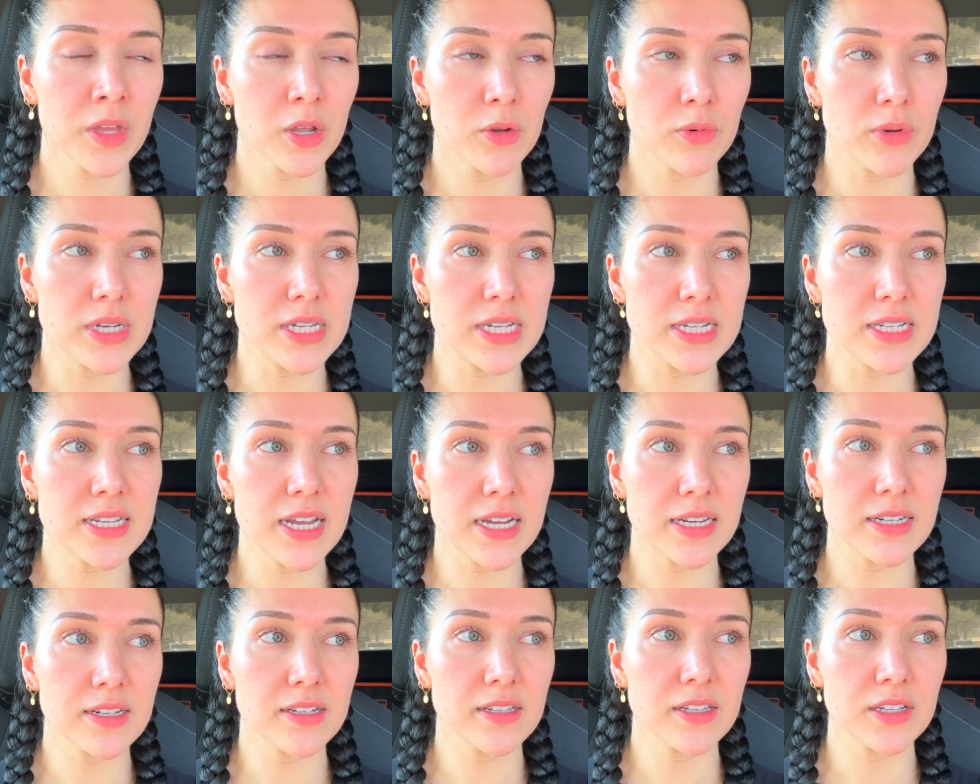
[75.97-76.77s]
did
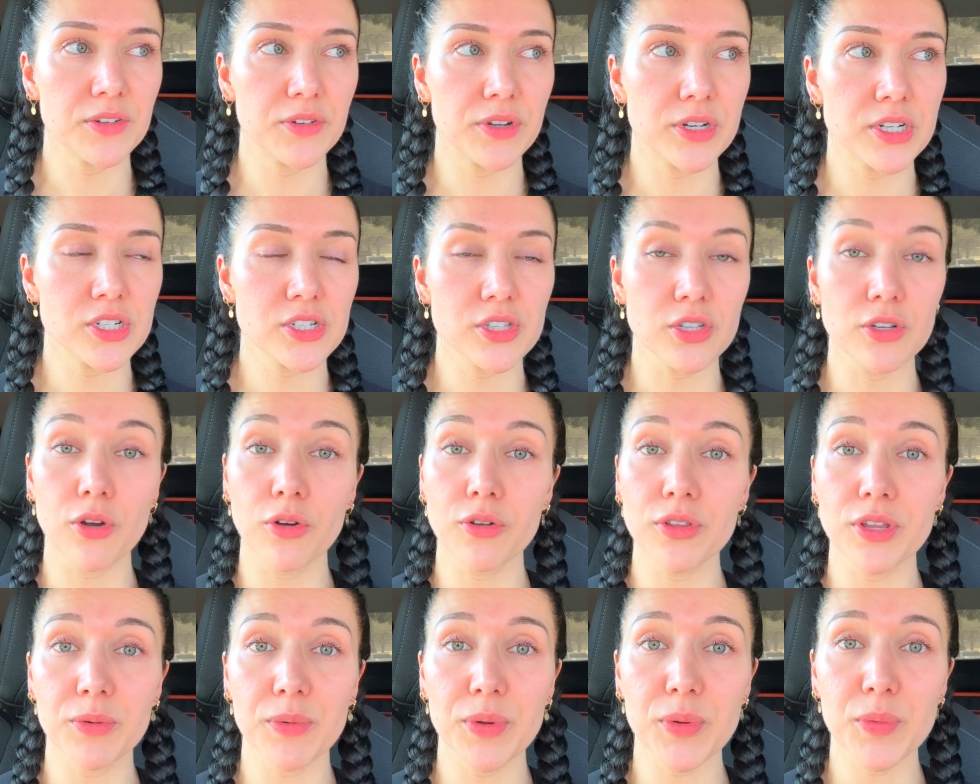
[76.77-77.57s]
technically reach the
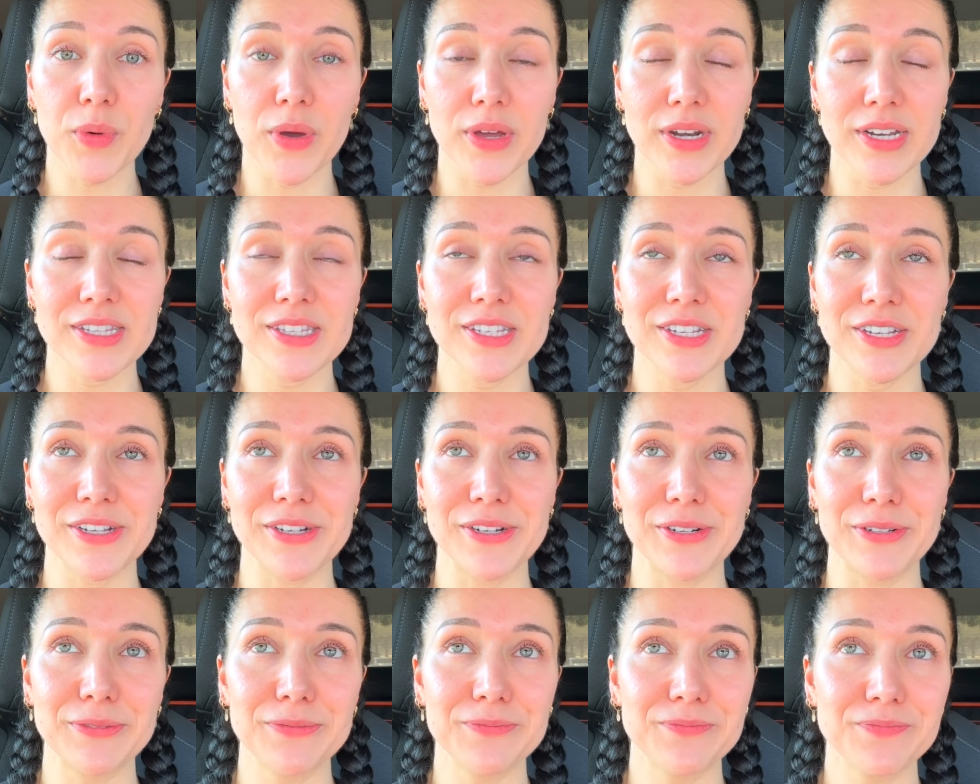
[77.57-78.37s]
goal that we wanted
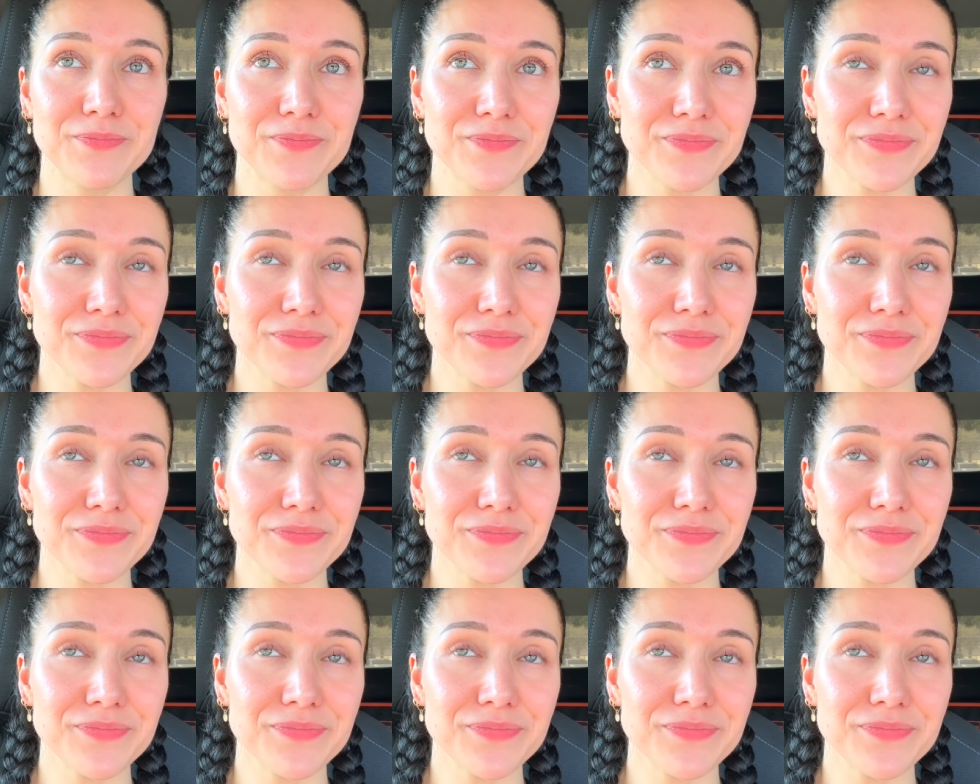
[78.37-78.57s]
to.